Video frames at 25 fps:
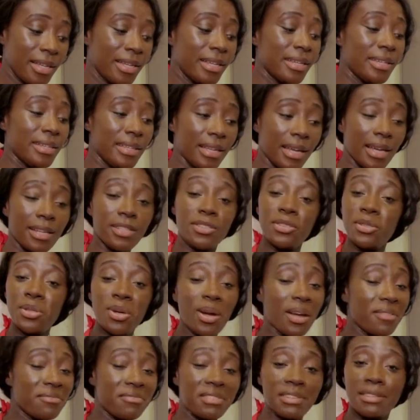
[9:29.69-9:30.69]

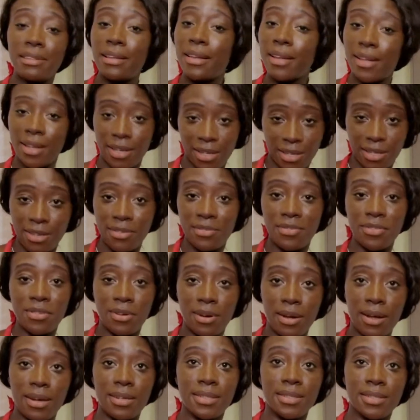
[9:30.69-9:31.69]
Everything can give you
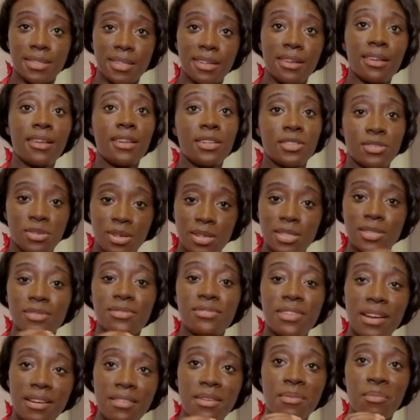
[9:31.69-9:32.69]
cancer, so it's
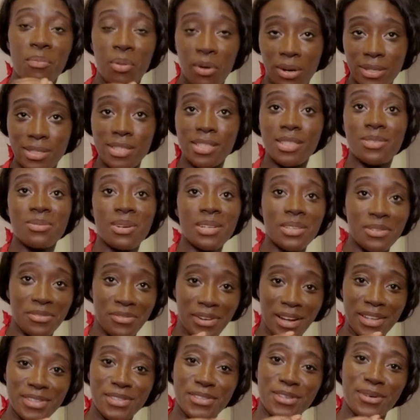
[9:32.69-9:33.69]
very important when you
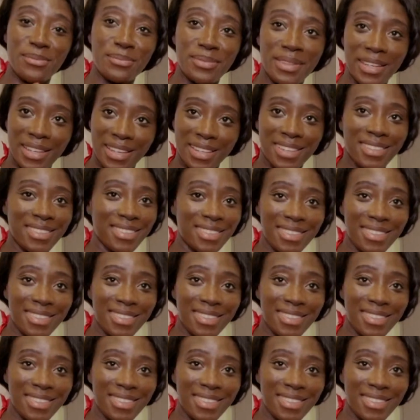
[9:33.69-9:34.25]
find something